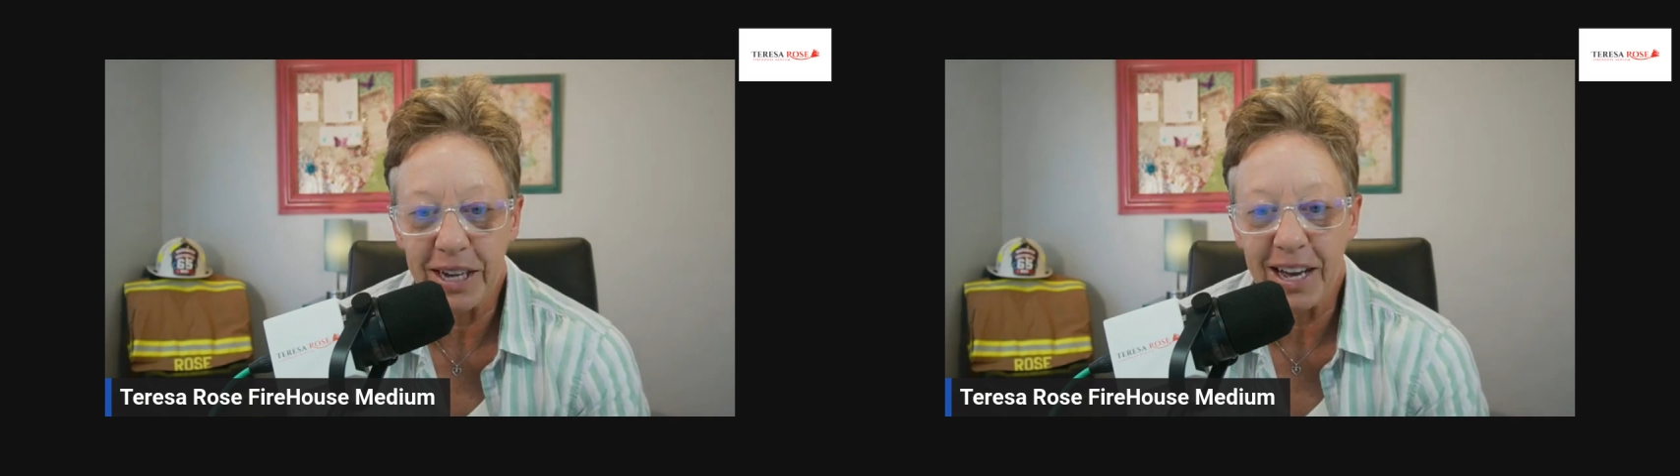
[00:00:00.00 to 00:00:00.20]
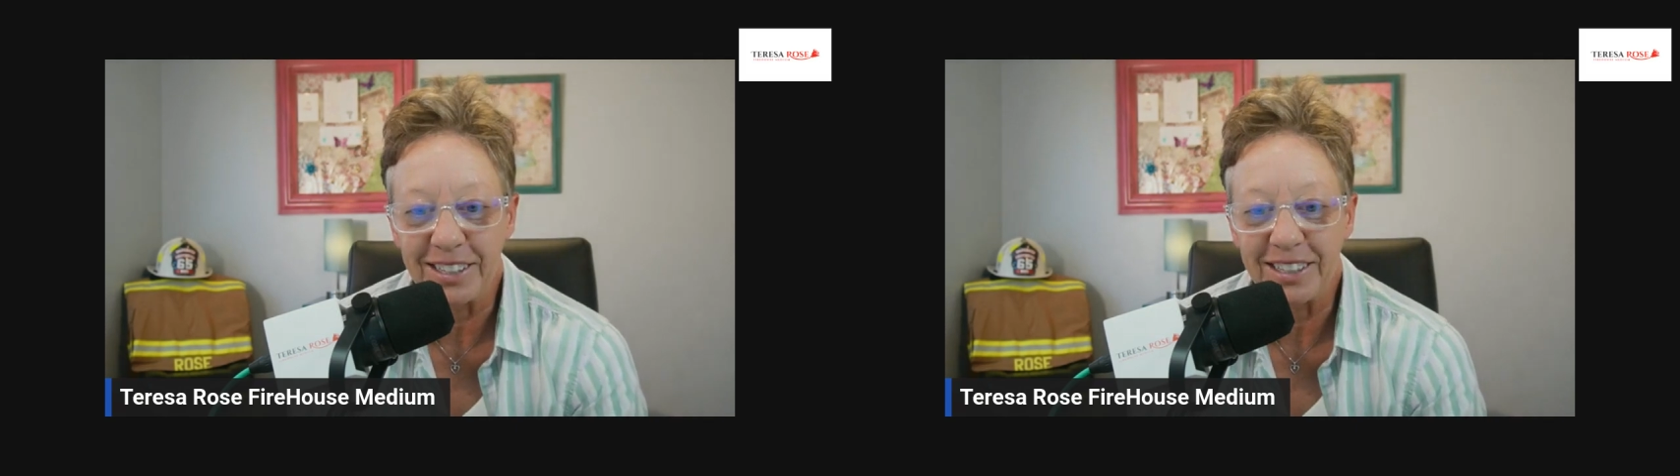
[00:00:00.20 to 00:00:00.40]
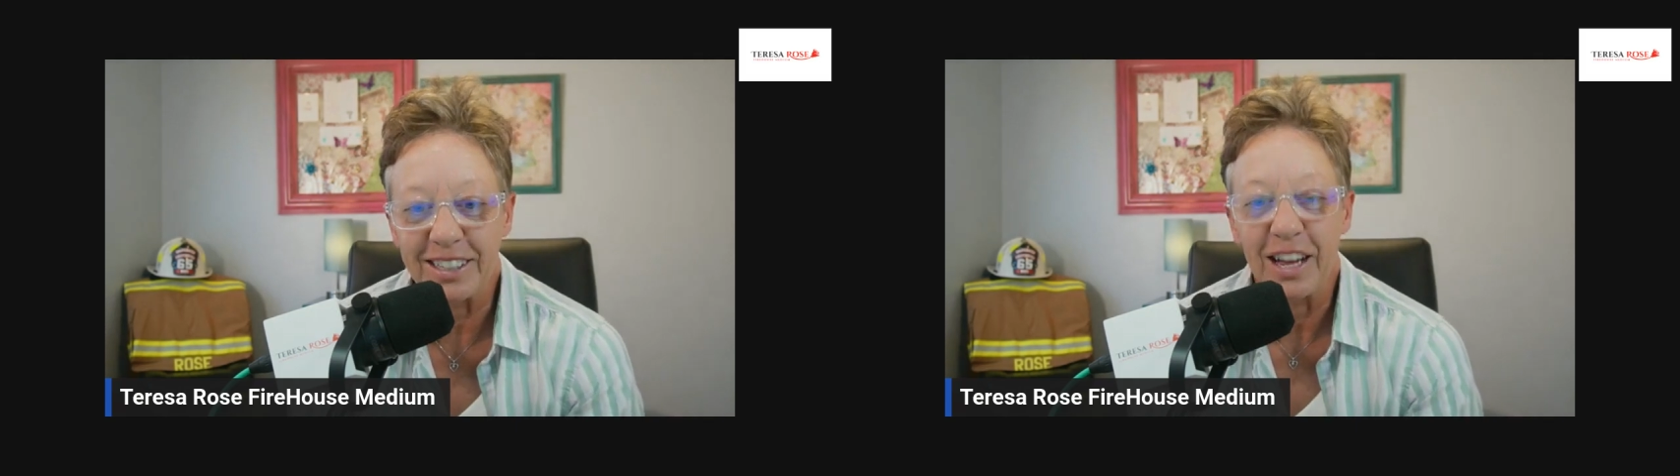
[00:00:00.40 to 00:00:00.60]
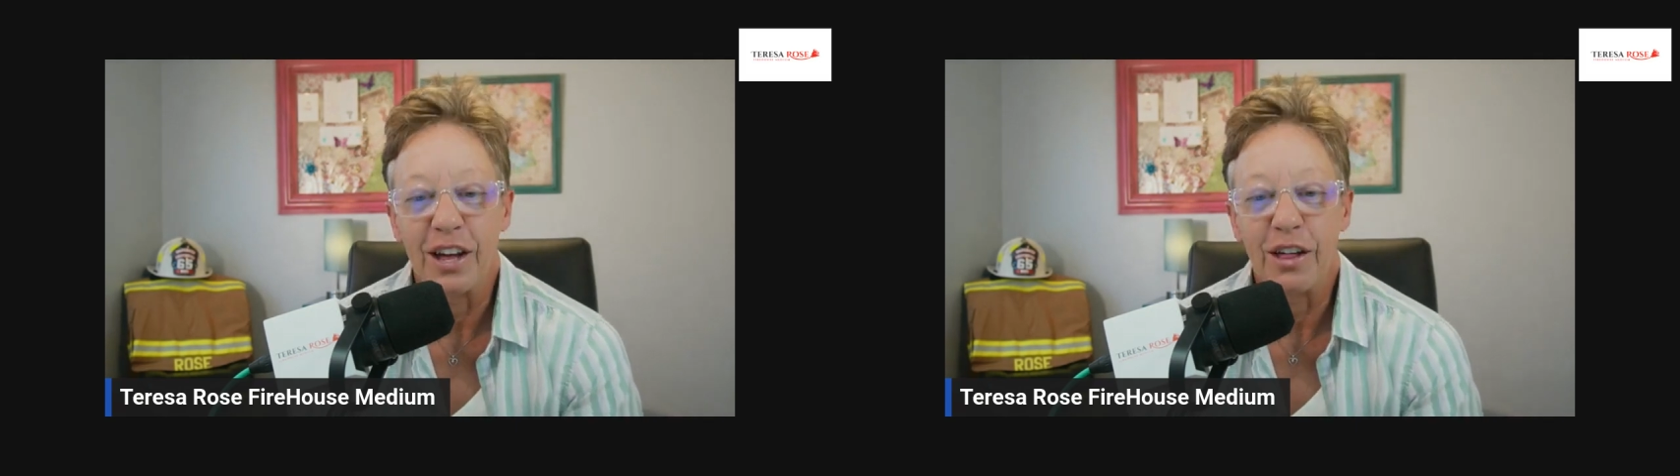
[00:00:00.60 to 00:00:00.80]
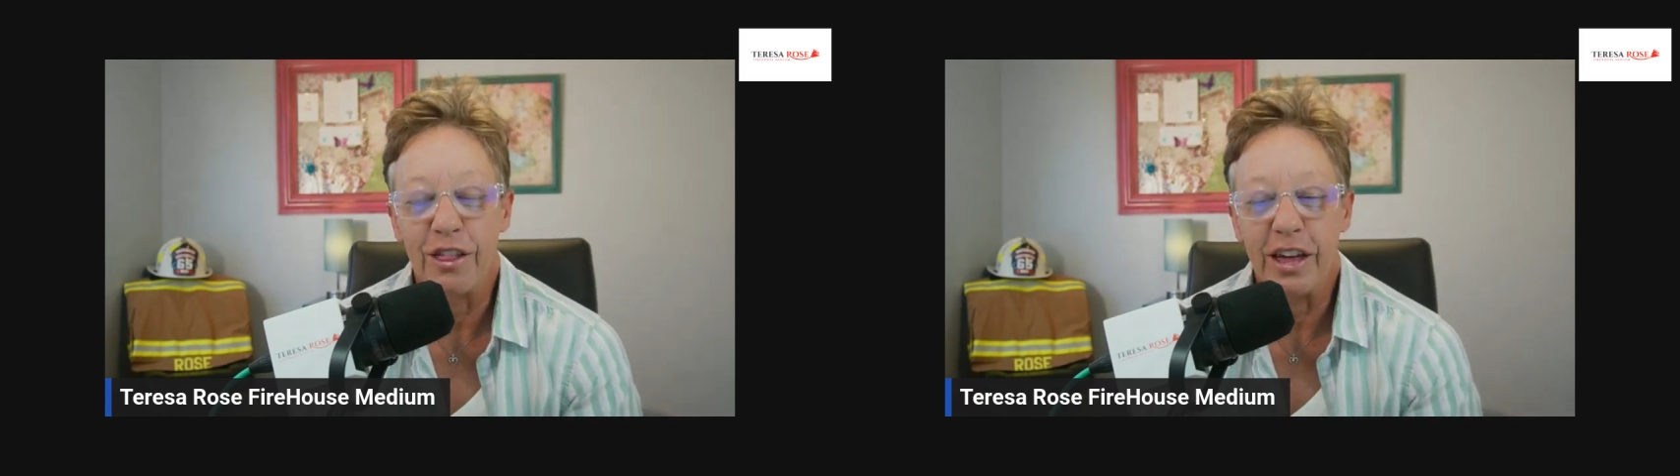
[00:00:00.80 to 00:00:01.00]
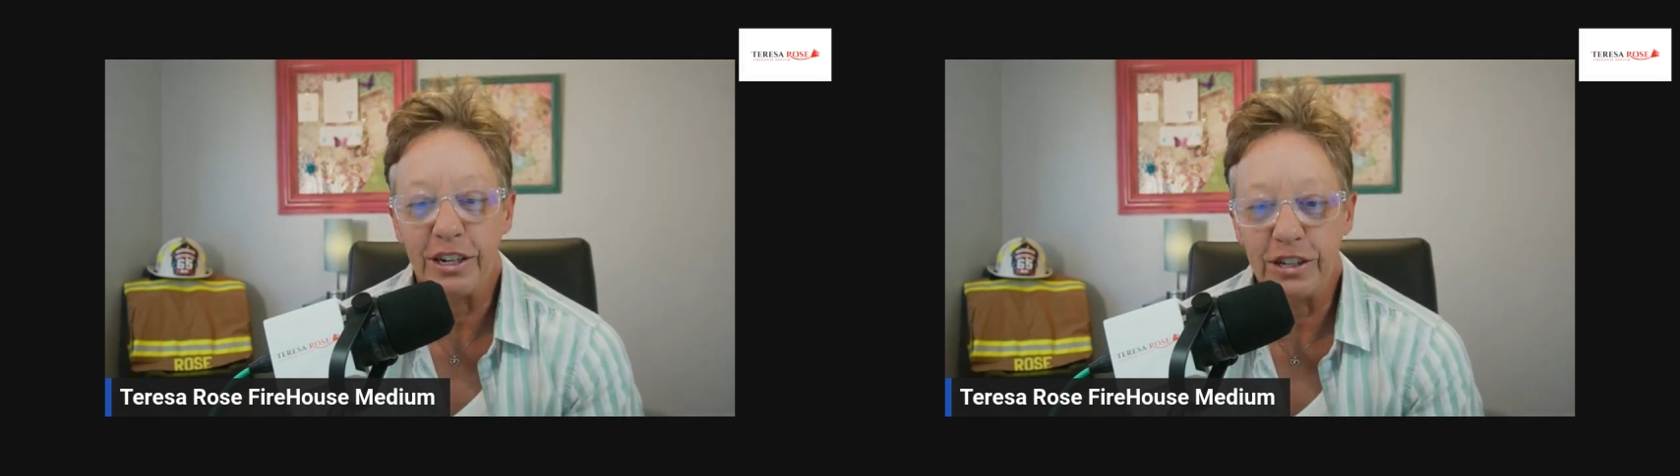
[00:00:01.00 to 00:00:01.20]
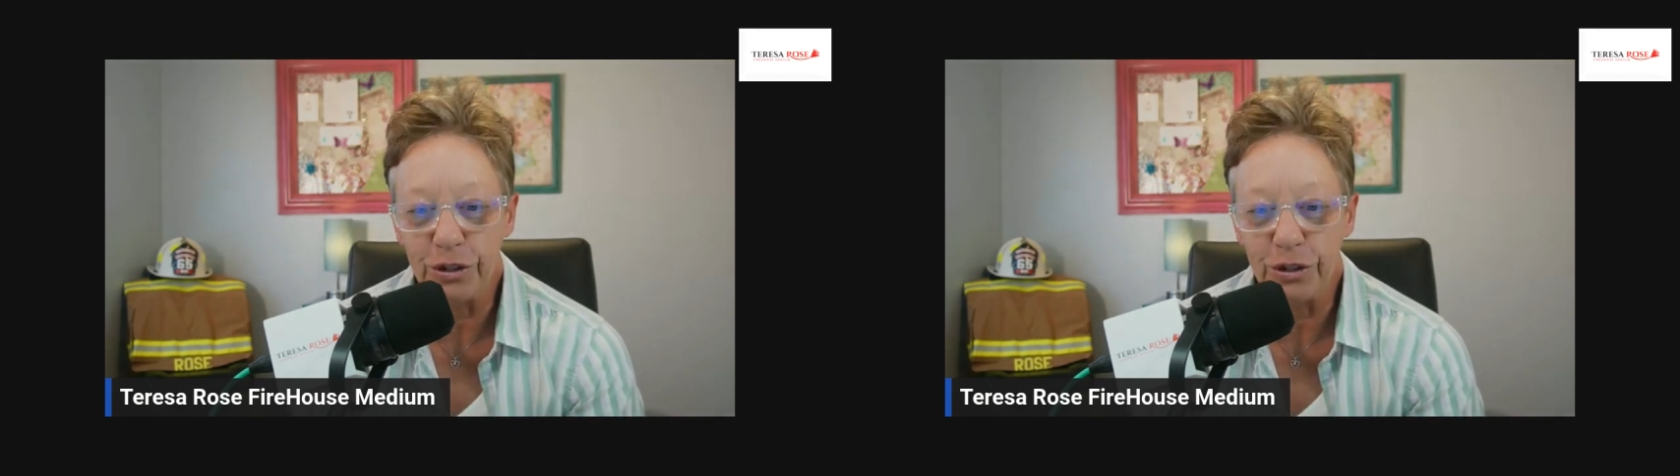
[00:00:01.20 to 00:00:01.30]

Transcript: Yes, they